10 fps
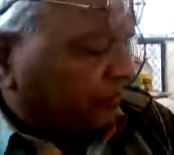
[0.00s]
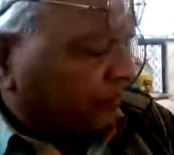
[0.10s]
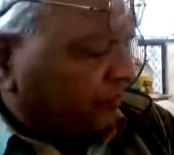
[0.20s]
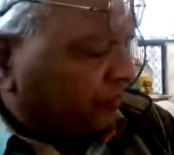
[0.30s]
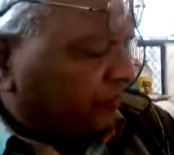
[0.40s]

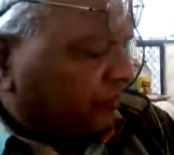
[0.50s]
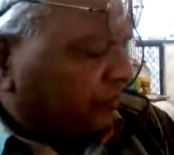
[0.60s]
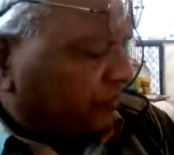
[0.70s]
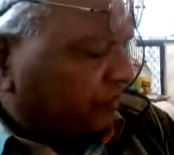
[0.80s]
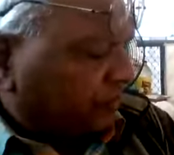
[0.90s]
construction
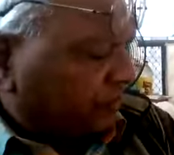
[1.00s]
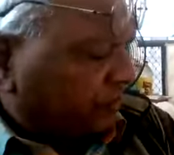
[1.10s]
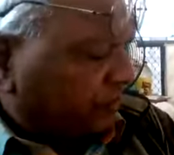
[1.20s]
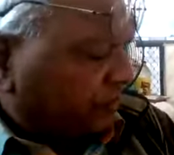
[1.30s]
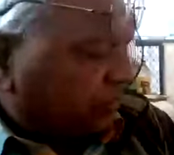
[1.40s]

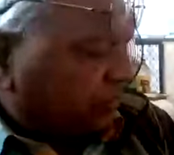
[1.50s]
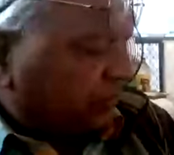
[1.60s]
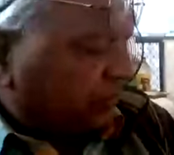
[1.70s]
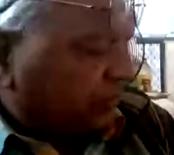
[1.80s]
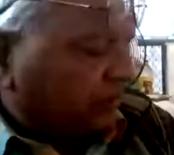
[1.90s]
contracts, new
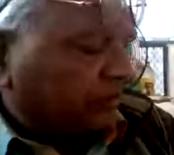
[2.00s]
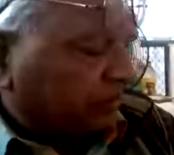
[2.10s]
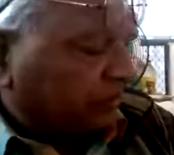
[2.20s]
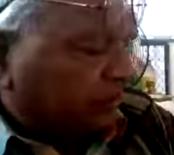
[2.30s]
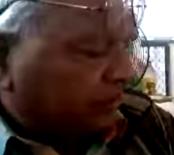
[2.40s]
sites,
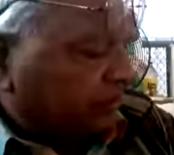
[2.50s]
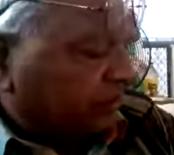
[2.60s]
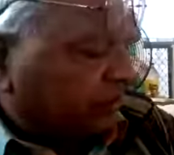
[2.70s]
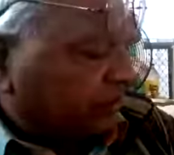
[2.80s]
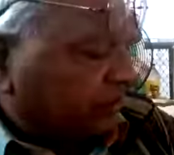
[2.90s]
certain
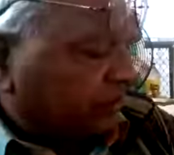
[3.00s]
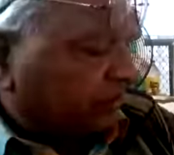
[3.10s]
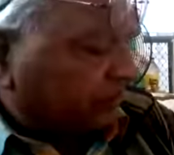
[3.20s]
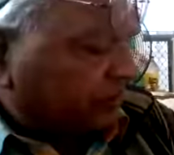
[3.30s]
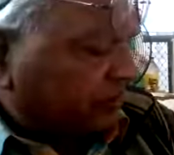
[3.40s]
sketches,
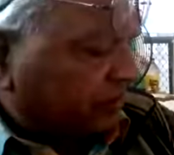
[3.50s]
even